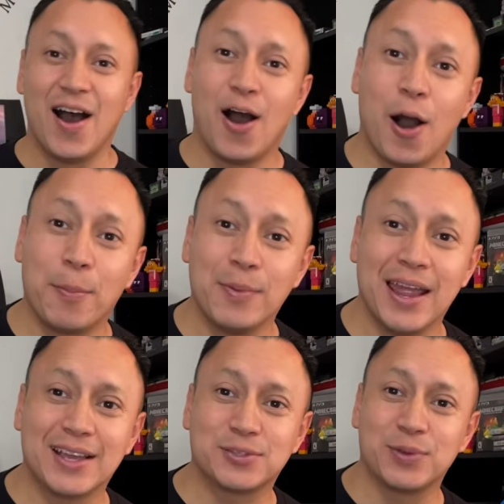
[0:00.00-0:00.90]
Up
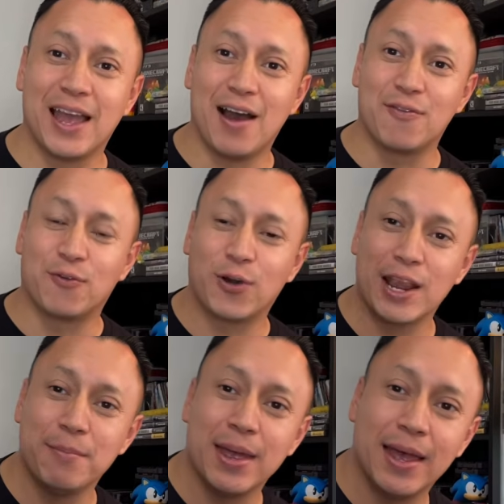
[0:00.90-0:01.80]
next, we have
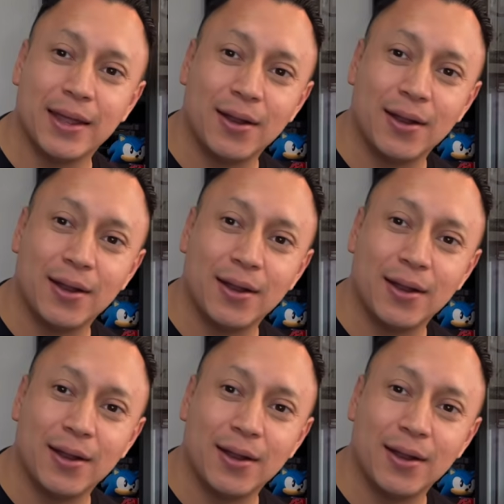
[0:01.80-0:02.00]
Rayman